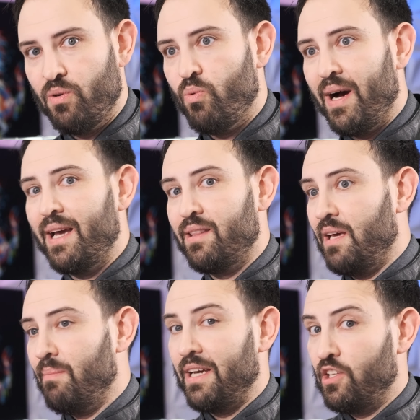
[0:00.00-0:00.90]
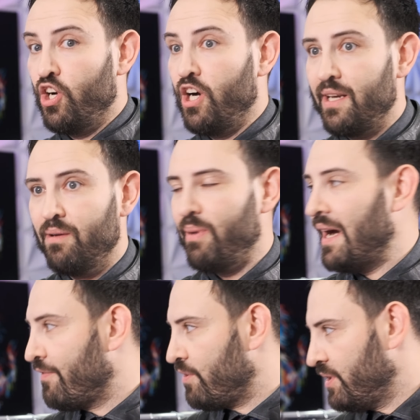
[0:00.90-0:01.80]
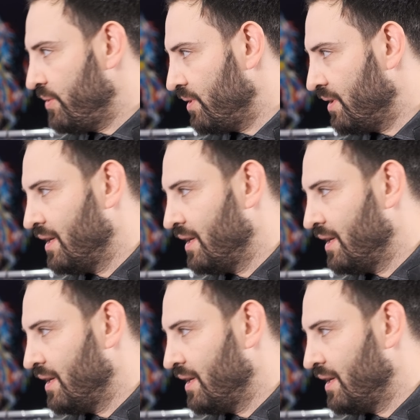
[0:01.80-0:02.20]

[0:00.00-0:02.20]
why they might not buy from you.